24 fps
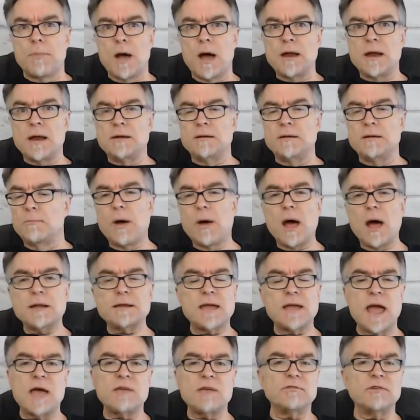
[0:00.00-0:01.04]
pod,
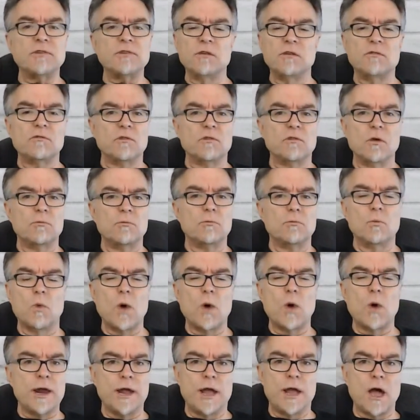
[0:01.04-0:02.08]
podcasting is the
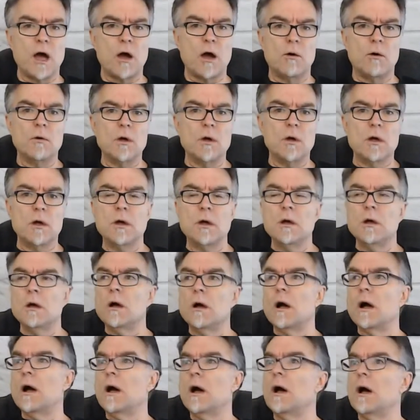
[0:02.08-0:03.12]
way to go.
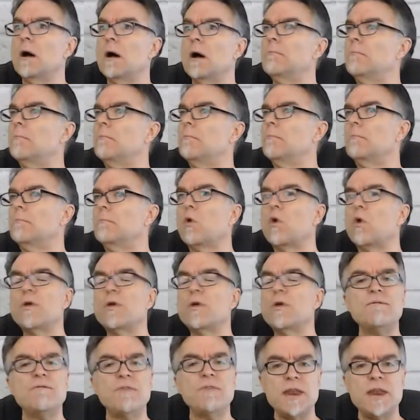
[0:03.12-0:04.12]
Um, more than